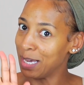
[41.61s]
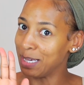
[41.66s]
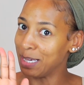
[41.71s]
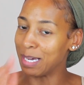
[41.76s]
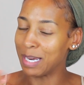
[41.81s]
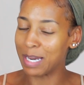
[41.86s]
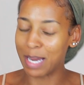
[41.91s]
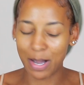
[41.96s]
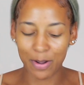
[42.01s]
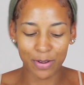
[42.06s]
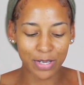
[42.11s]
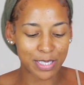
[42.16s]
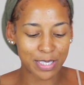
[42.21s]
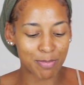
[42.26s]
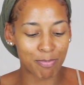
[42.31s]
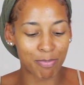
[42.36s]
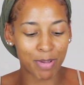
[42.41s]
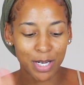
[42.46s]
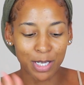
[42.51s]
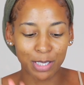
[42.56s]
You know,
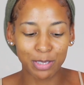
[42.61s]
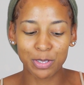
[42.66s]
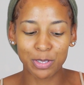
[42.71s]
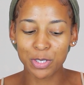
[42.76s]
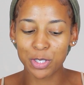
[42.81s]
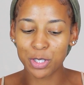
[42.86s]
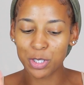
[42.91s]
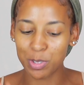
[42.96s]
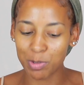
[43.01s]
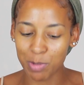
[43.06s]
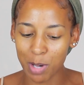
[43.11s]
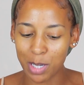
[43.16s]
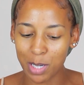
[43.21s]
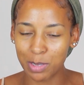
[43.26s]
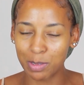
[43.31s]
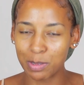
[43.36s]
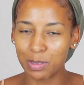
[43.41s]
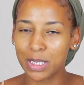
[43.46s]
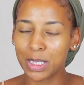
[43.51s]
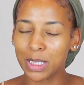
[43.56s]
it's been a little
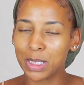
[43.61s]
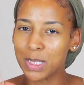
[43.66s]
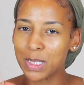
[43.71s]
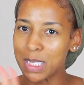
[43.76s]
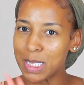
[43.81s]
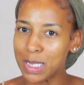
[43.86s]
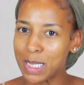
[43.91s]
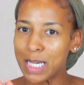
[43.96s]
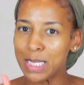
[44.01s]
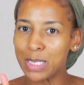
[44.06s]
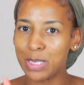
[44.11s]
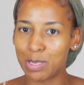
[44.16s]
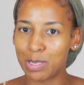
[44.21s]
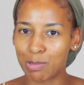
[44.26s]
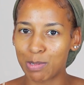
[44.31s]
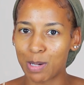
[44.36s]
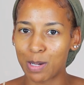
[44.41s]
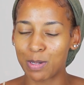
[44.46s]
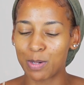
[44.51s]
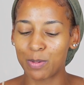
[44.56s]
struggle, a little slight
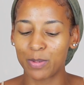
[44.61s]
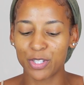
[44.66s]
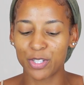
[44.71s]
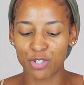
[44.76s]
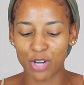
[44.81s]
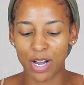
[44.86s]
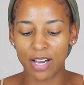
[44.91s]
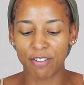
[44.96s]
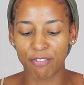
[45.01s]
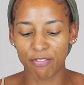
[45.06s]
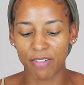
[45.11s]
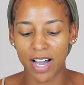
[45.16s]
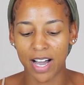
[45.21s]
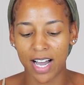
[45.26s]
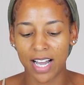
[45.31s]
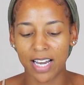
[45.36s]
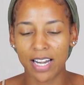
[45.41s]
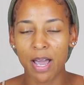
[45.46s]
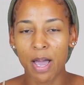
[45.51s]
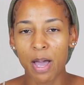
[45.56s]
struggle with trying to
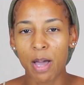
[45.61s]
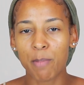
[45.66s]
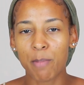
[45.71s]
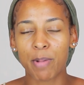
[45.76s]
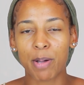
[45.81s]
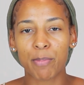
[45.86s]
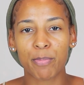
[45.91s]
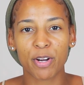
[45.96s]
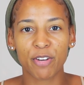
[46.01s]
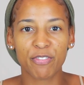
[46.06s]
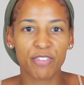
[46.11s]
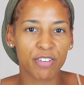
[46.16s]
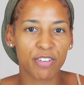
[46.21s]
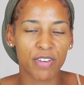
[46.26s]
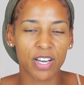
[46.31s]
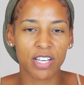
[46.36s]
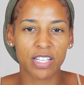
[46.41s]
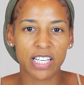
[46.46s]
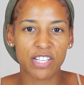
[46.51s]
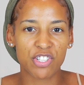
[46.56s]
find my perfect
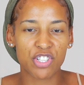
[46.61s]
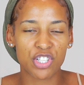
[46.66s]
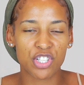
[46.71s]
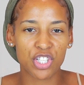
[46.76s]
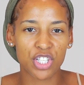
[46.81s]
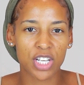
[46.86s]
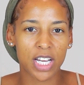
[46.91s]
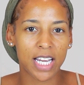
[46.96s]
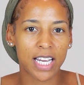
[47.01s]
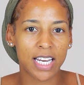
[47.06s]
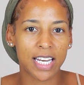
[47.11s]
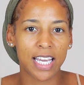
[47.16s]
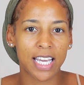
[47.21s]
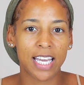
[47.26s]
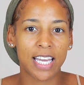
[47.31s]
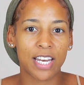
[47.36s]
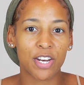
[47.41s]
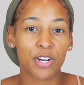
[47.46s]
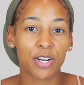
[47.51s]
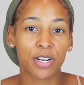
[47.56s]
foundation shade
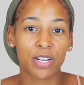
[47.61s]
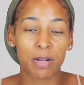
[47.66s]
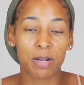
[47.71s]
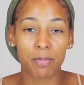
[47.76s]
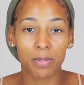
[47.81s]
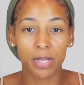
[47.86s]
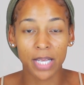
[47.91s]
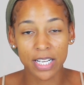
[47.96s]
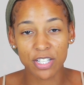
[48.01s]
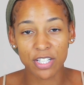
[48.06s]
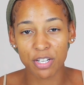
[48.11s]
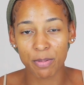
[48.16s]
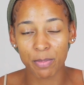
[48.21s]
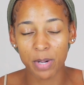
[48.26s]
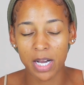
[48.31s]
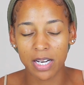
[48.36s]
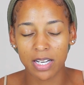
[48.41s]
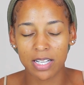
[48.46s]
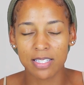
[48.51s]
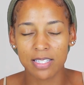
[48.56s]
in her complexion
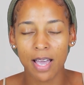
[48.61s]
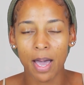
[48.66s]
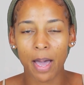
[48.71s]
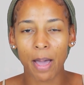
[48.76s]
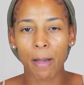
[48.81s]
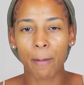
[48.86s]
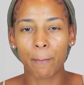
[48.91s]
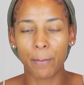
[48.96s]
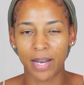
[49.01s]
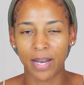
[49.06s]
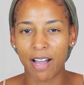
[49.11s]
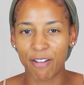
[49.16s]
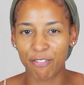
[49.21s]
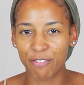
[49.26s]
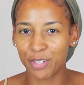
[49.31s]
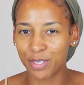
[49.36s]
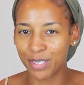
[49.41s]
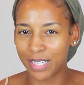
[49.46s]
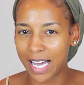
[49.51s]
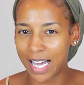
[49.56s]
products, but I
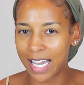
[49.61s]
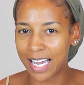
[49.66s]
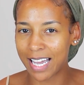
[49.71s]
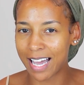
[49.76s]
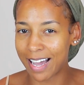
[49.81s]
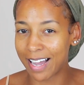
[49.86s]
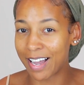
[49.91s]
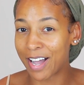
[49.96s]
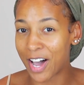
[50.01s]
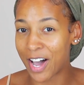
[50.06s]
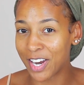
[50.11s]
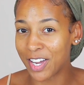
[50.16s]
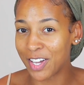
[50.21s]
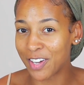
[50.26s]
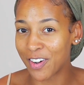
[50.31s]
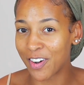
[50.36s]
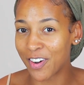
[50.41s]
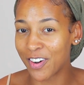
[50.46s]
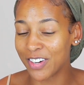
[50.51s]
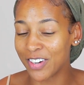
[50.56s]
feel like I got it,
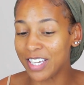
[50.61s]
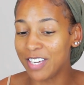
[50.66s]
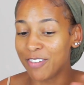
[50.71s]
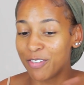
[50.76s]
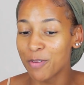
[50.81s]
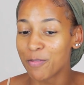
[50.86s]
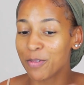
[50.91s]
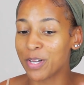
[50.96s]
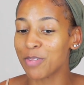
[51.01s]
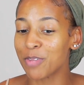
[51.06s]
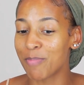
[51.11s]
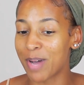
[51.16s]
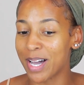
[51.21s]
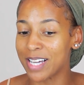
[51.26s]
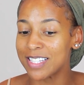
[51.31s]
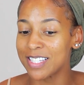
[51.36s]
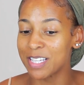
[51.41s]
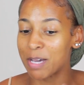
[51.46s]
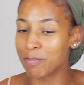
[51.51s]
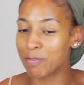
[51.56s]
y'all. Even with
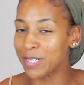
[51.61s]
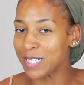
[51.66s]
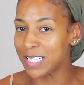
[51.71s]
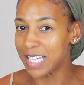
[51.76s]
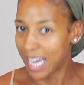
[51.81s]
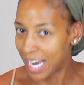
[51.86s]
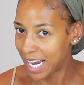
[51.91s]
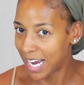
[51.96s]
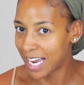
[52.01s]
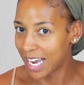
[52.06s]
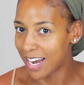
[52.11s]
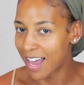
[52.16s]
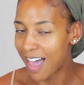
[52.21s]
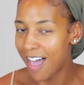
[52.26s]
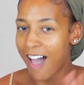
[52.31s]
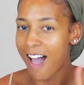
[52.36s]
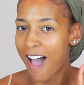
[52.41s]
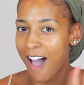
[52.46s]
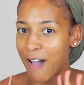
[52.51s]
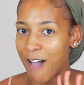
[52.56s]
my summer tan,
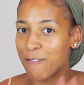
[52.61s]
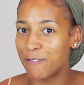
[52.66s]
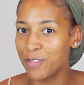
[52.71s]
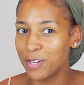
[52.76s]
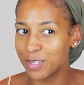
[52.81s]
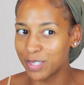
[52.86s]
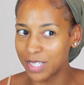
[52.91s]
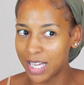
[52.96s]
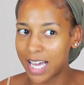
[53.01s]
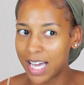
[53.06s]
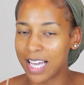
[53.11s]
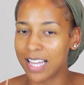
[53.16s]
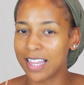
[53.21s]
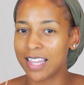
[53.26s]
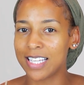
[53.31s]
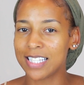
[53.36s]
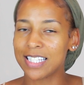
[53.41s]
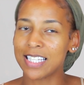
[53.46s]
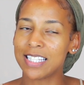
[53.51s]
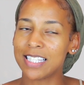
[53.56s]
I feel
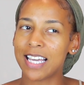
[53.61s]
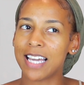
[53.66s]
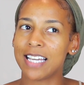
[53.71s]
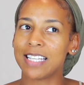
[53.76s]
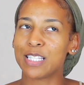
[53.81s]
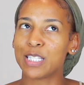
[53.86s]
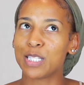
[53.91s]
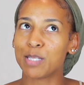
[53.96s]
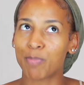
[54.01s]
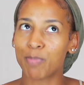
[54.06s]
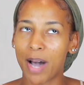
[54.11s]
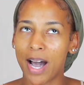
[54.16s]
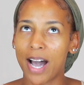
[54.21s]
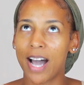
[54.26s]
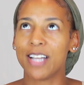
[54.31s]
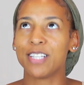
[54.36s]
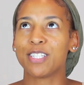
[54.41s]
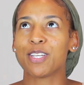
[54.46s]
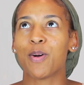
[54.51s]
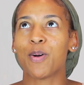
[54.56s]
like this is a
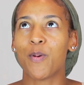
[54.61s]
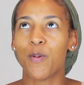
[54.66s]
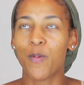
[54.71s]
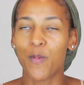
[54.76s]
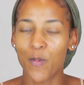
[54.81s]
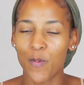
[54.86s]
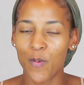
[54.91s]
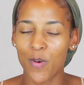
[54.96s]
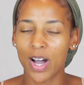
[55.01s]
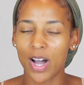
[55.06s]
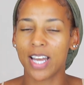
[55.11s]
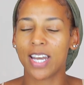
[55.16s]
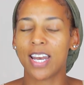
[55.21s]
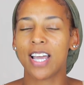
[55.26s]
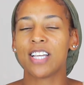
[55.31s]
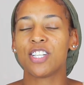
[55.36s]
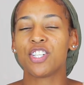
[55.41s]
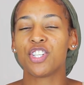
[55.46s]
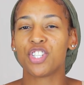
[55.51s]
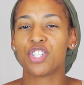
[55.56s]
spot on
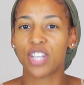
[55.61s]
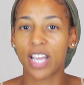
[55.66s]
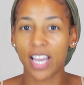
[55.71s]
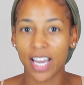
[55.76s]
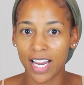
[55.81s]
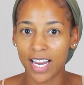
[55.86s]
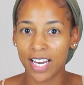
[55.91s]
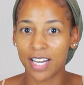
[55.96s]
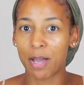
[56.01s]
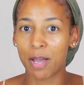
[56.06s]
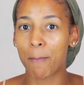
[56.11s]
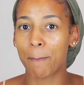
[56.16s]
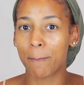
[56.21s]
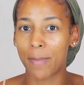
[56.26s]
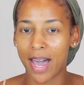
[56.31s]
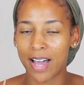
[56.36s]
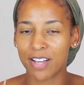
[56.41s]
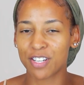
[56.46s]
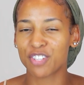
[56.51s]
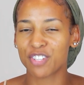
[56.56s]
shade
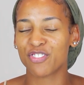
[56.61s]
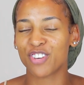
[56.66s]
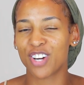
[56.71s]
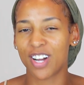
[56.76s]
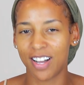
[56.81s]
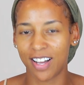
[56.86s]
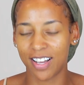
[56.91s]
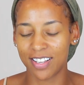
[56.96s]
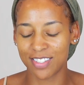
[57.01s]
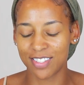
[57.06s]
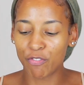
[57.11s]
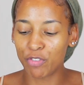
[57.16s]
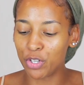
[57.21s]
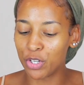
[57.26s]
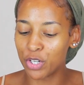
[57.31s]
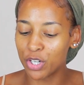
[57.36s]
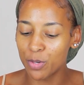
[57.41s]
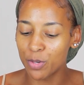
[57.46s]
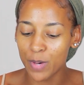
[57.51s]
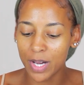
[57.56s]
match for us. If
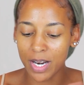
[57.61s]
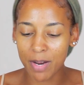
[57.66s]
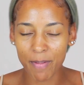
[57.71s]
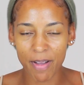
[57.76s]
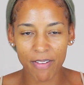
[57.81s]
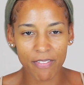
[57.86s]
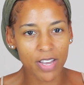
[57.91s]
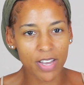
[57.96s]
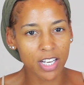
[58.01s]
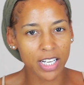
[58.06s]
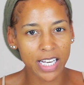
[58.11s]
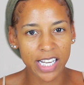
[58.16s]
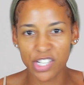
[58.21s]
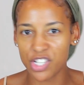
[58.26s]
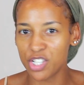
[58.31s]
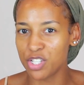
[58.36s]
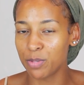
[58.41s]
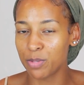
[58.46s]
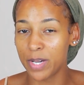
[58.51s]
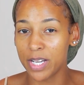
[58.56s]
you're one of my
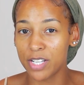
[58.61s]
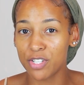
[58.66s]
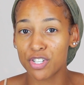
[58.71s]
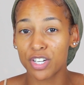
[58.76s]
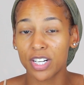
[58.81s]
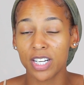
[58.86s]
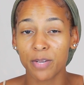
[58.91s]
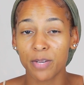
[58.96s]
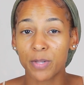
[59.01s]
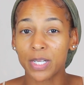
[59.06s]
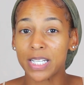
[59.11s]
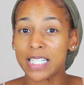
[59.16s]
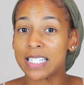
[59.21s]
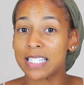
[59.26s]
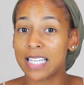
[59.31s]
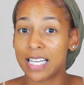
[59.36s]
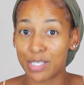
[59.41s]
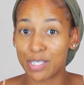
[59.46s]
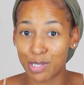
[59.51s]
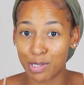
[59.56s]
foundation twins, you're gonna wanna
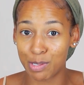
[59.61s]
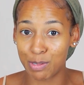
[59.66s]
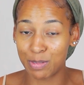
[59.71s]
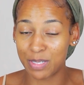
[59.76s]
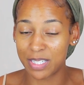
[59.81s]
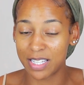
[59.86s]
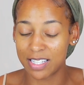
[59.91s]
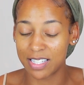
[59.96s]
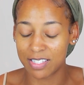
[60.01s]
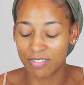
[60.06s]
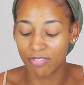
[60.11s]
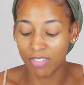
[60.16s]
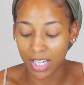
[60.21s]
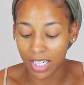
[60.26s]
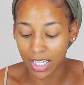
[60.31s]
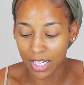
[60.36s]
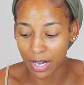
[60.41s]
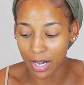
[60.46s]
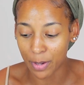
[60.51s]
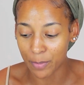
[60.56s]
stay tuned to this
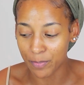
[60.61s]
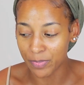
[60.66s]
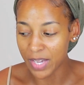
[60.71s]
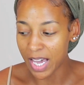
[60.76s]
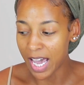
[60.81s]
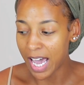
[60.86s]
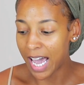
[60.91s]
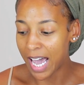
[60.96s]
video.